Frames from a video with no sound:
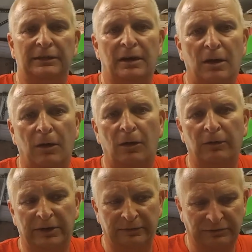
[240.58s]
and all.
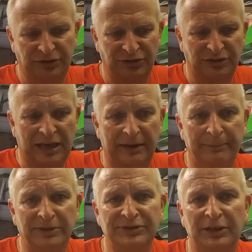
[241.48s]
It was just kind of
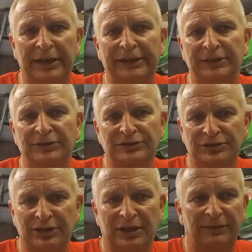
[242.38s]
miscellaneous
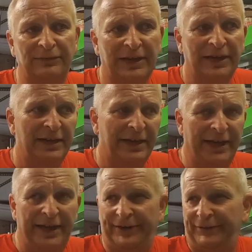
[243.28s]
stuff,
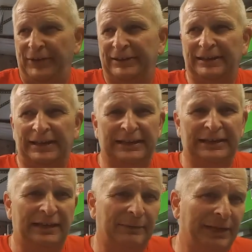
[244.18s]
and I think they
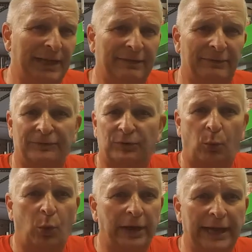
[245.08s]
let me have it for
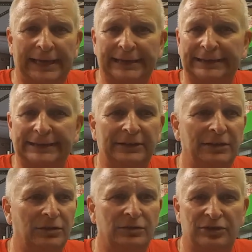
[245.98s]
$180
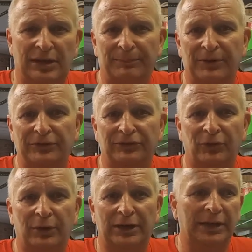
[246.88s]
or something. So
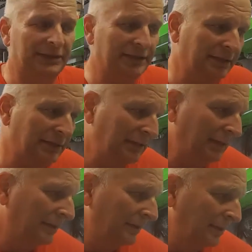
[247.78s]
I got
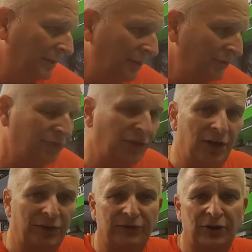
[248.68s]
the
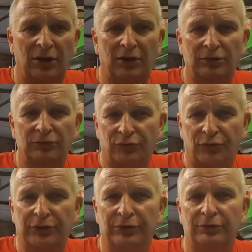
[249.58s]
Sawzall,
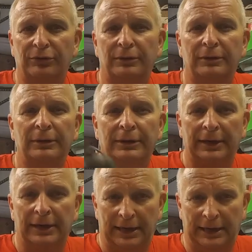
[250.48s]
drill,
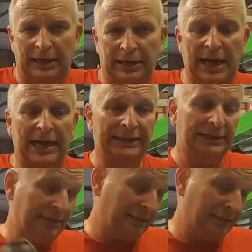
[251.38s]
and a light